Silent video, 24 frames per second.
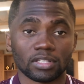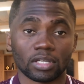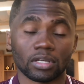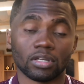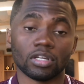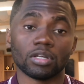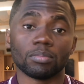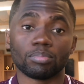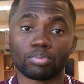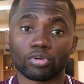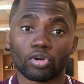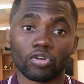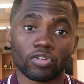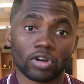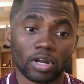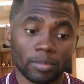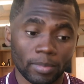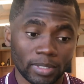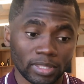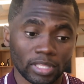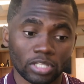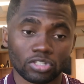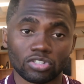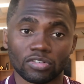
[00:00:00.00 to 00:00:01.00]
a good
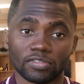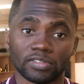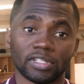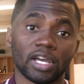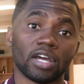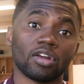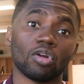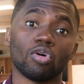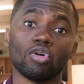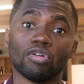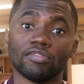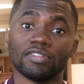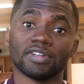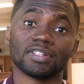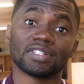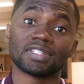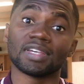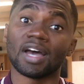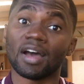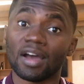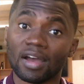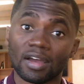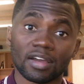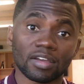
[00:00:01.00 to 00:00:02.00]
programming that you've done over
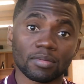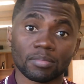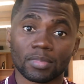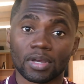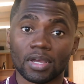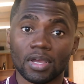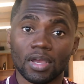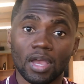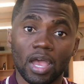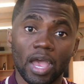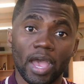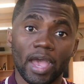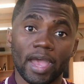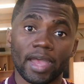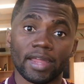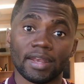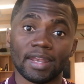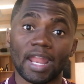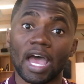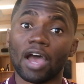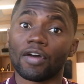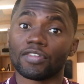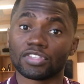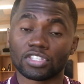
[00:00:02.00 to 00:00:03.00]
time, and
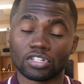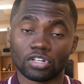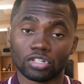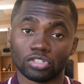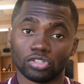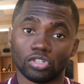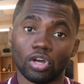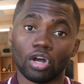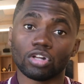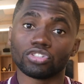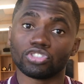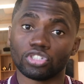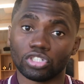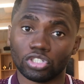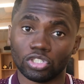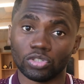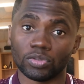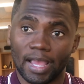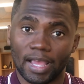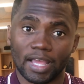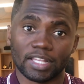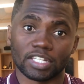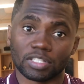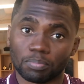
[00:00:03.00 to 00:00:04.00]
now as an adult you do
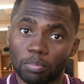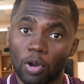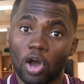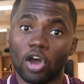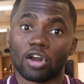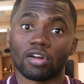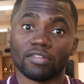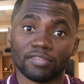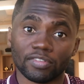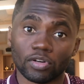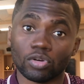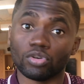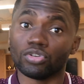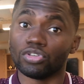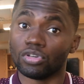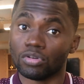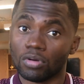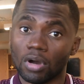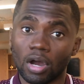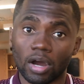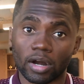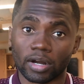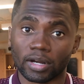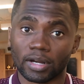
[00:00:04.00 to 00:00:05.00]
it as part of who
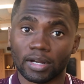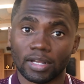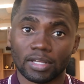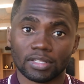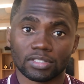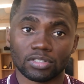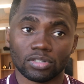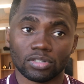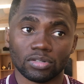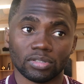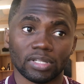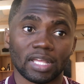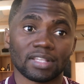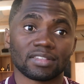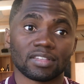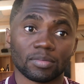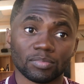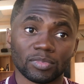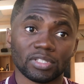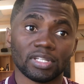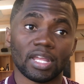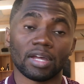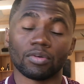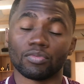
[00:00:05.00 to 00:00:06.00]
you are. So that's
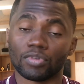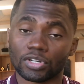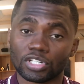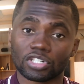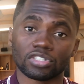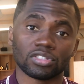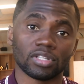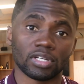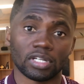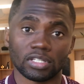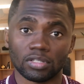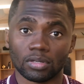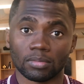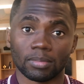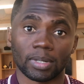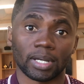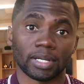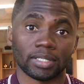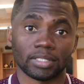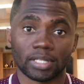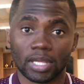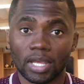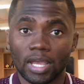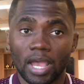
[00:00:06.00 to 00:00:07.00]
something that registered in your mind.
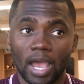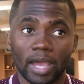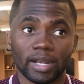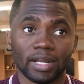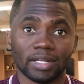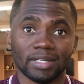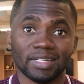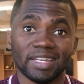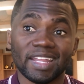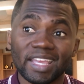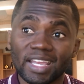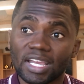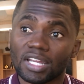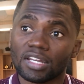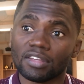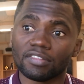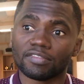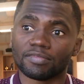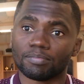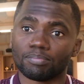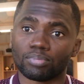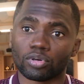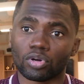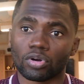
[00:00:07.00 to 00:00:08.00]
And a negative
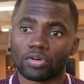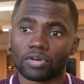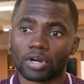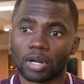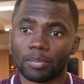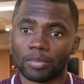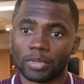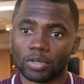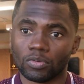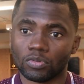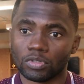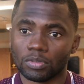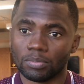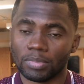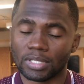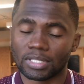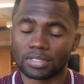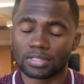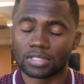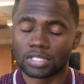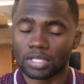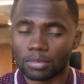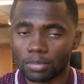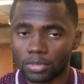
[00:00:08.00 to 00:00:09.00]
programming would be
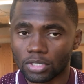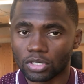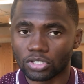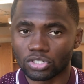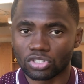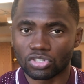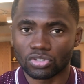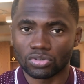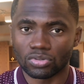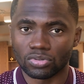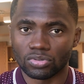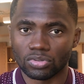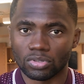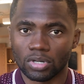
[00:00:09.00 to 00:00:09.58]
similar to